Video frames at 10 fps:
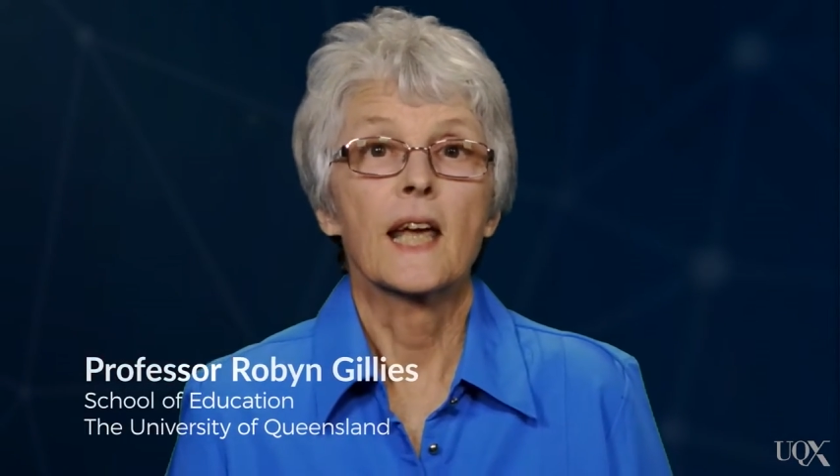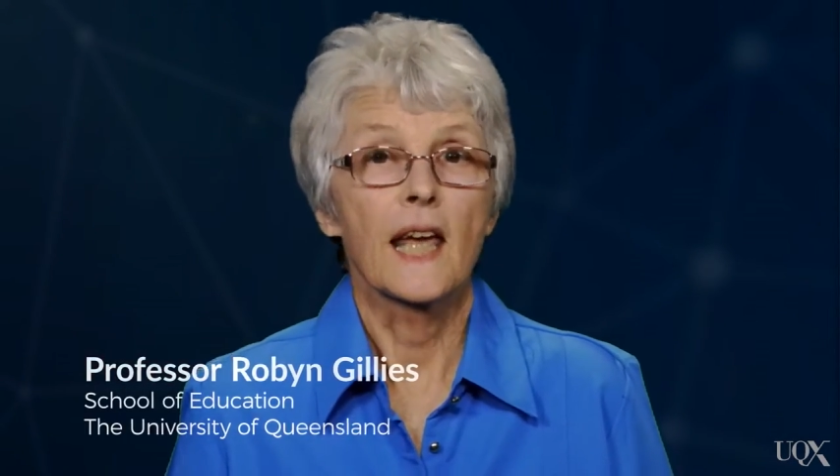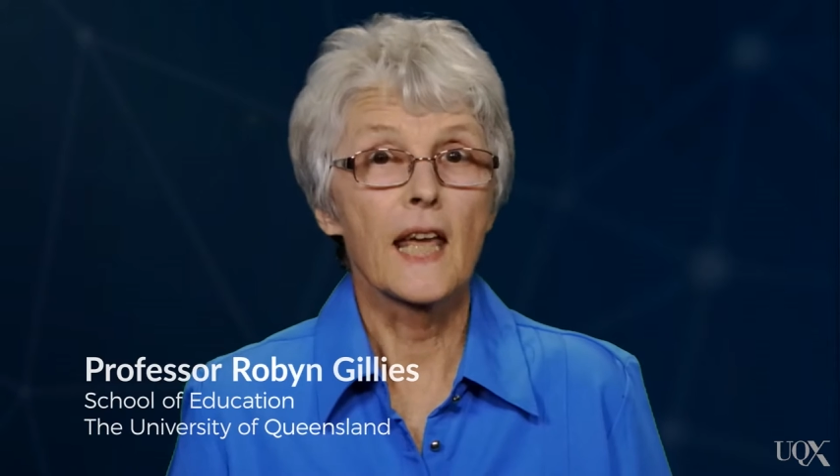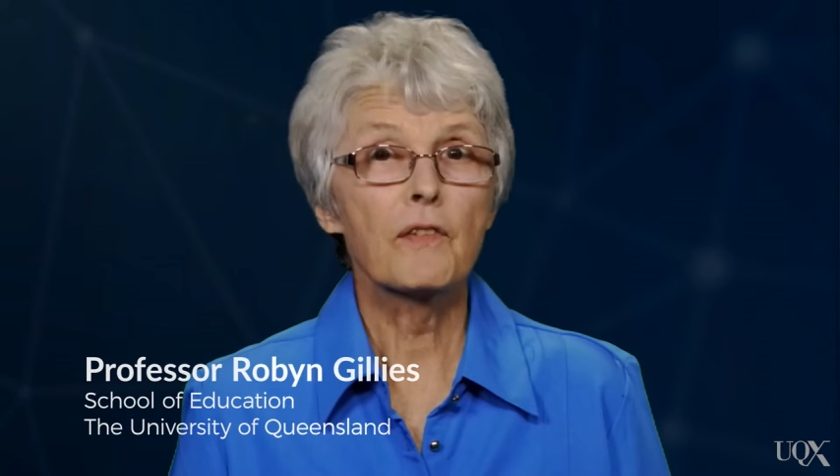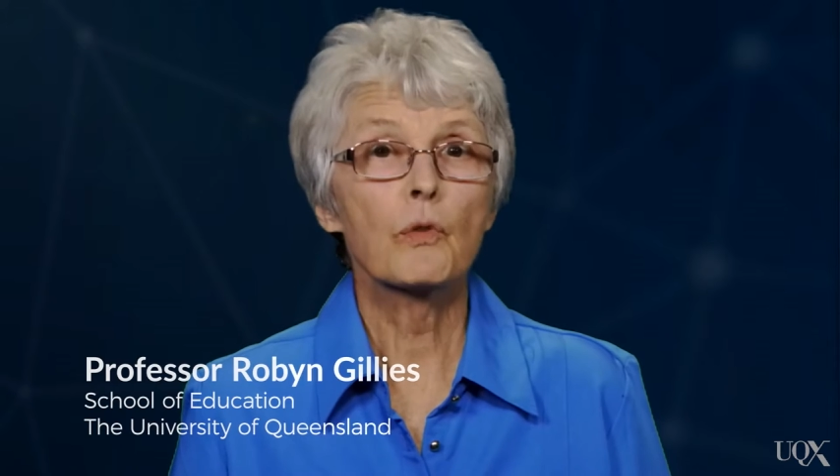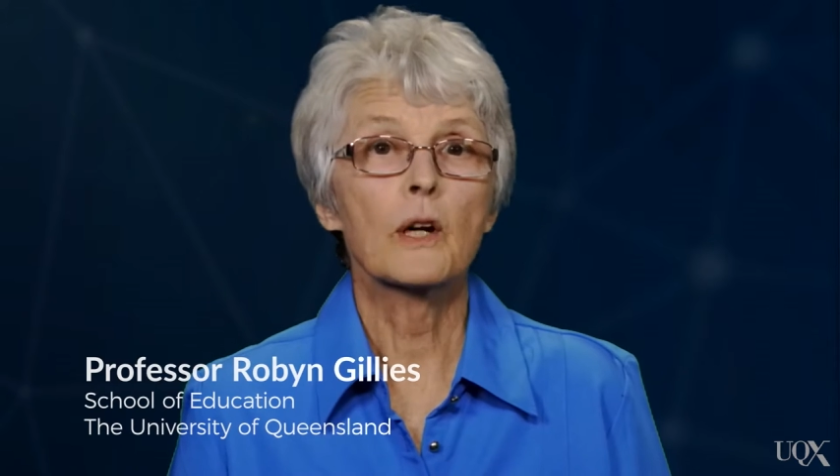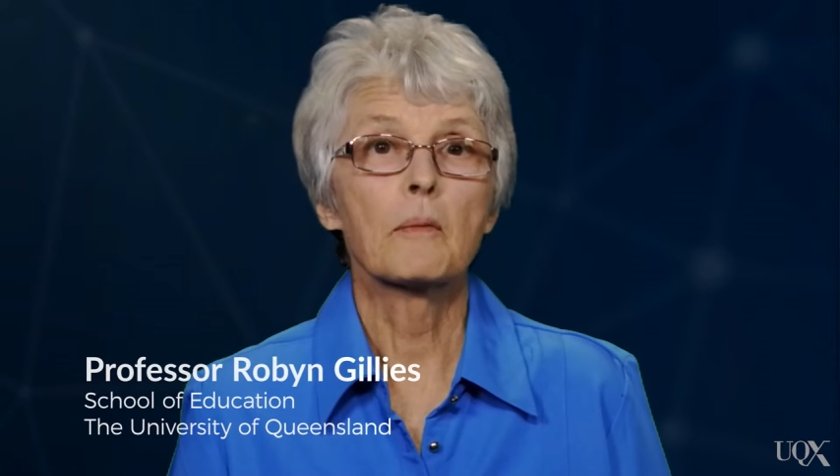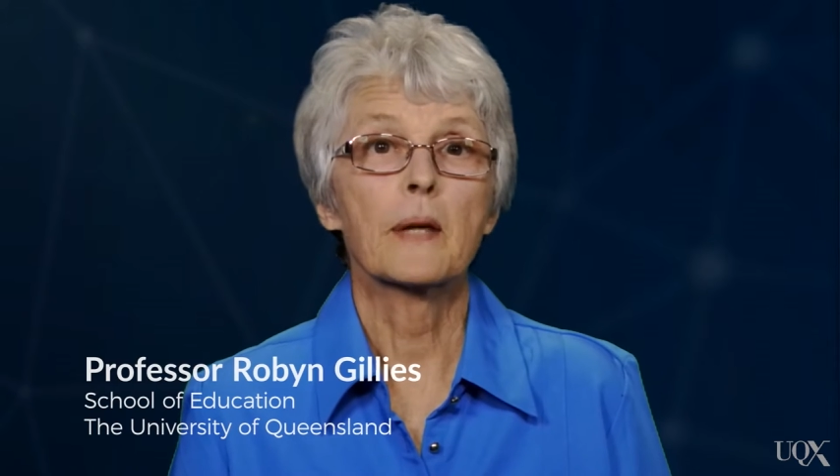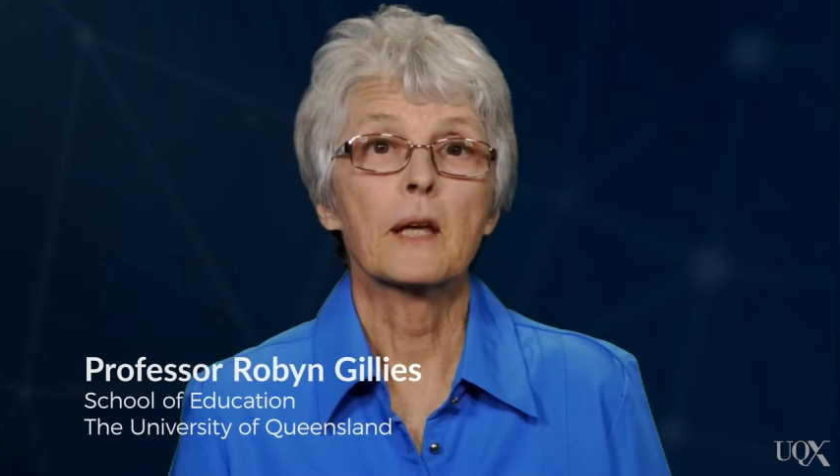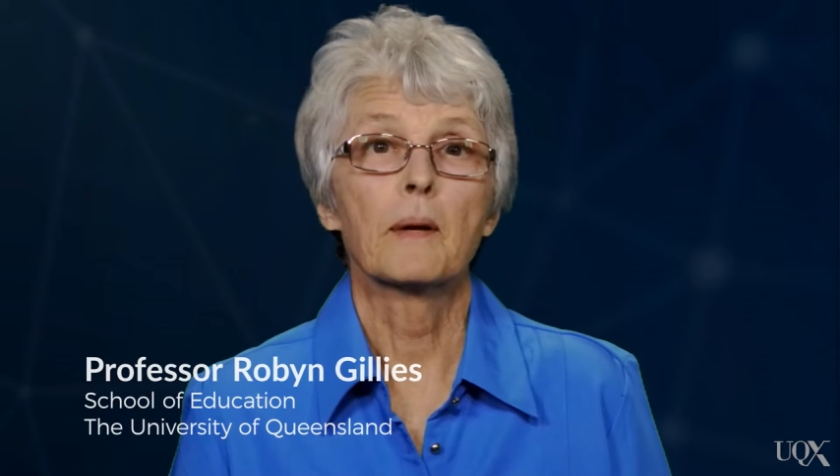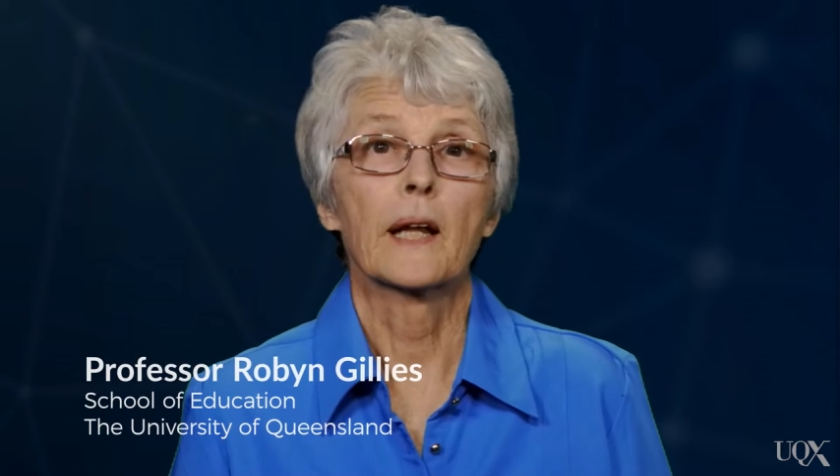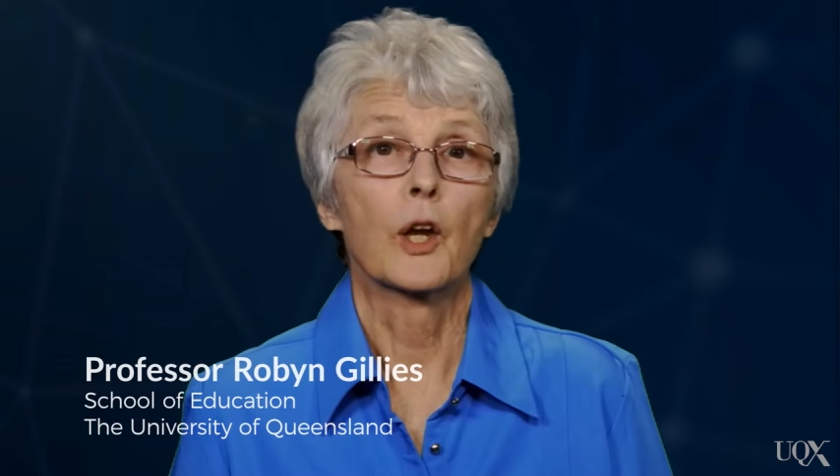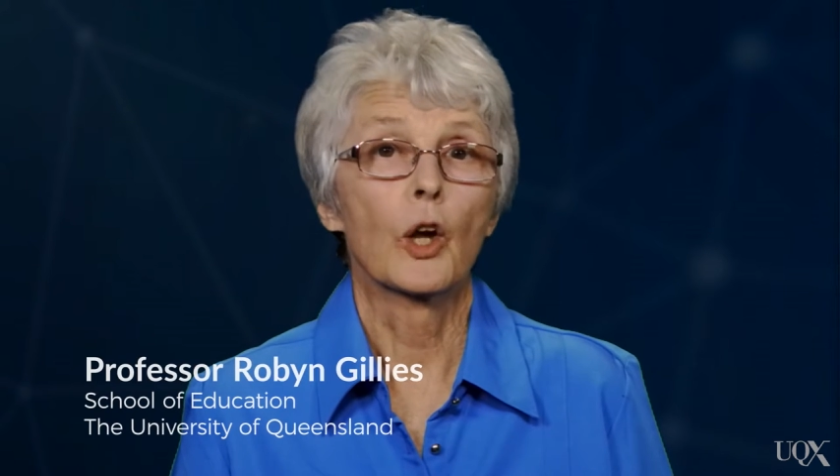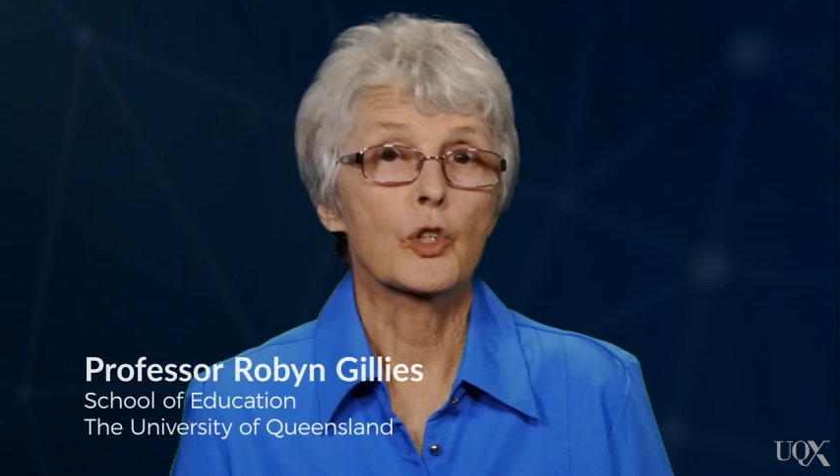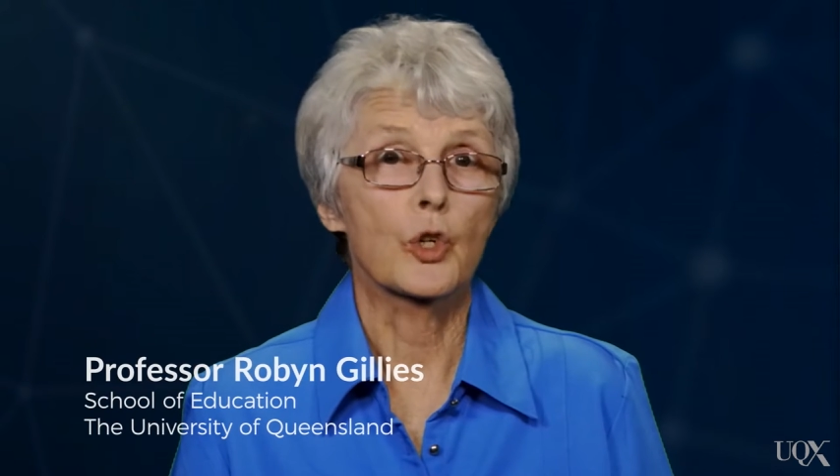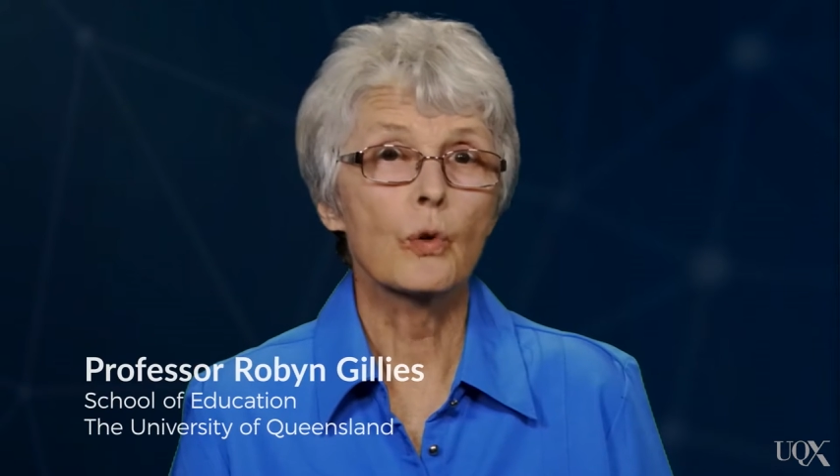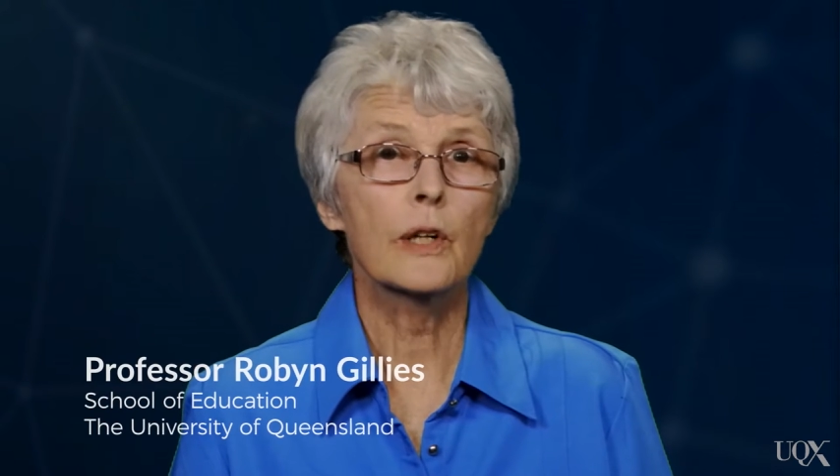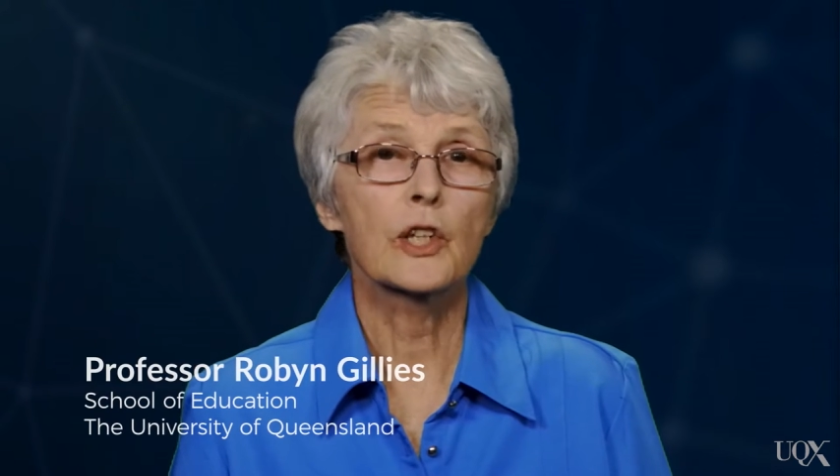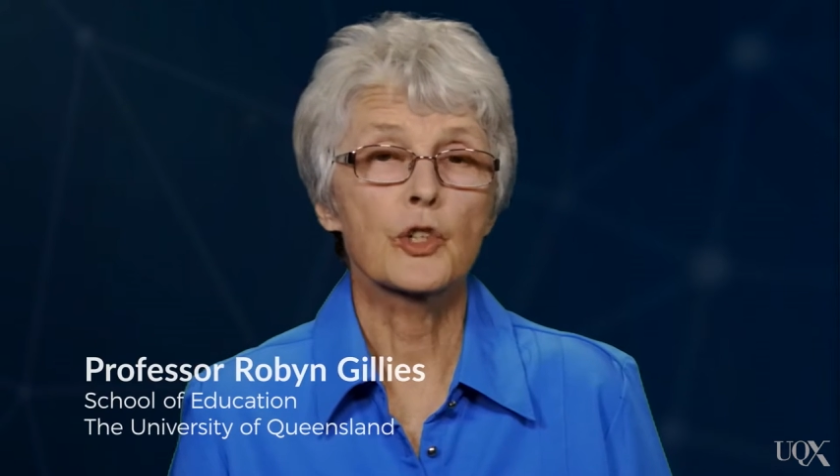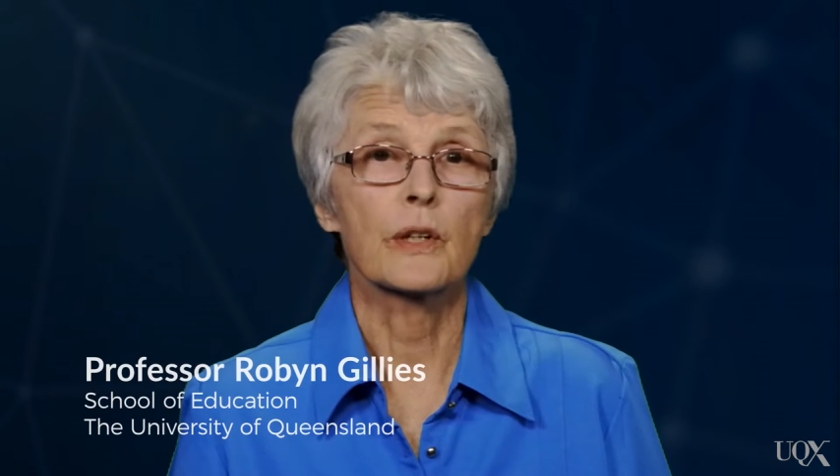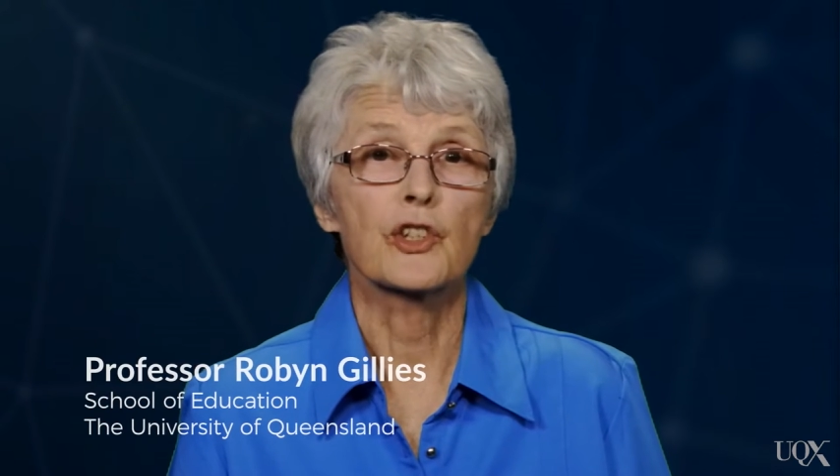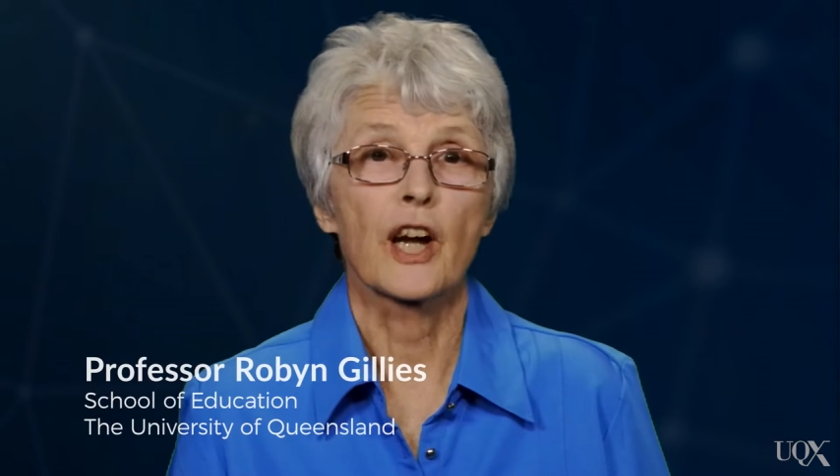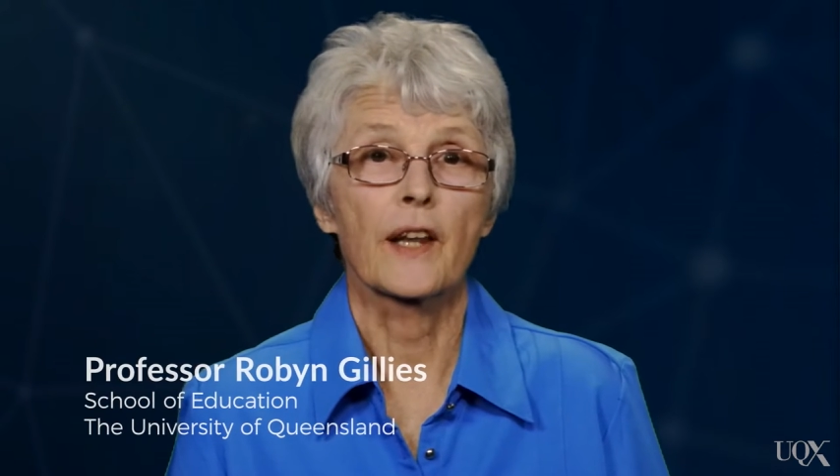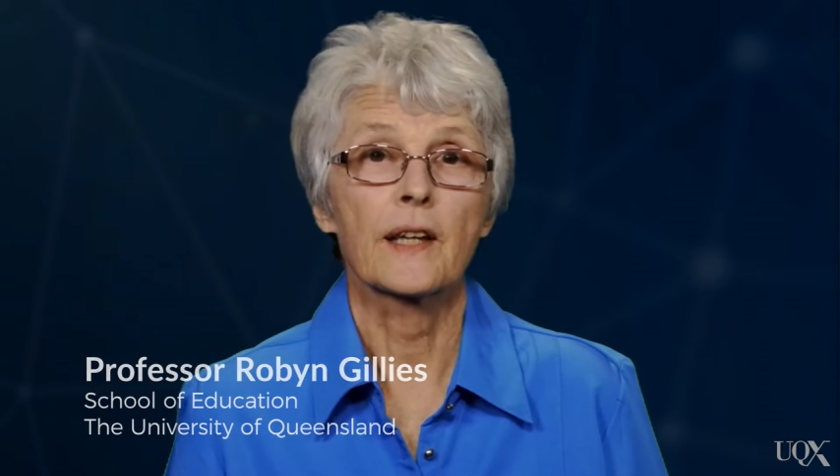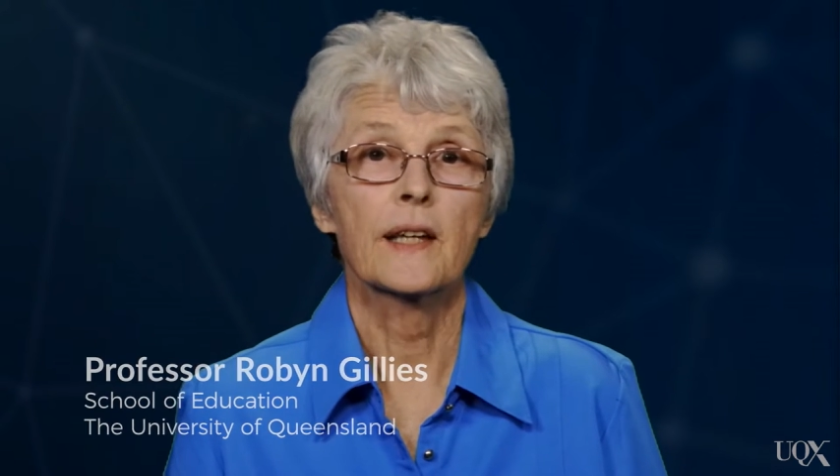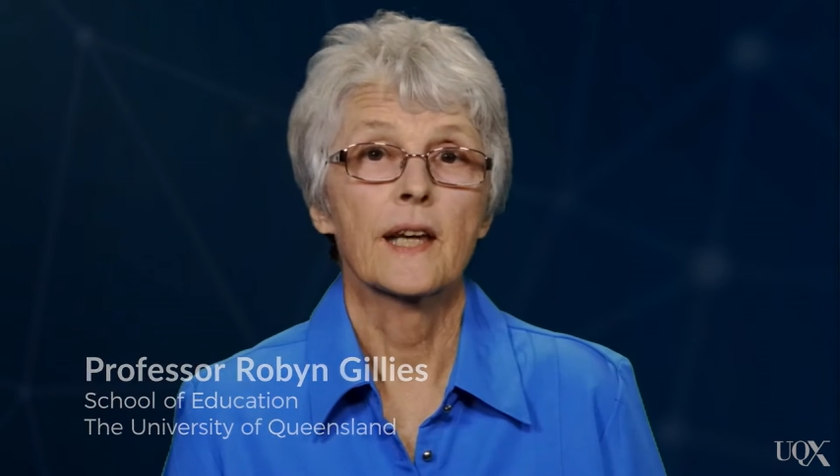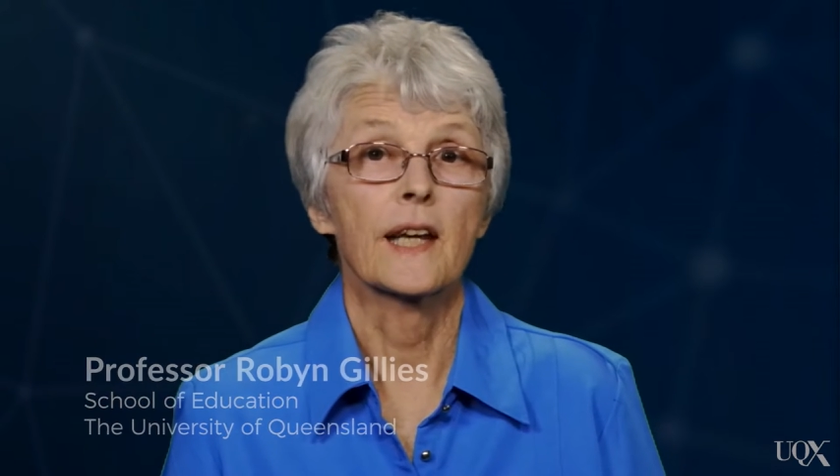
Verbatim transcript: even when people are not talking to each other,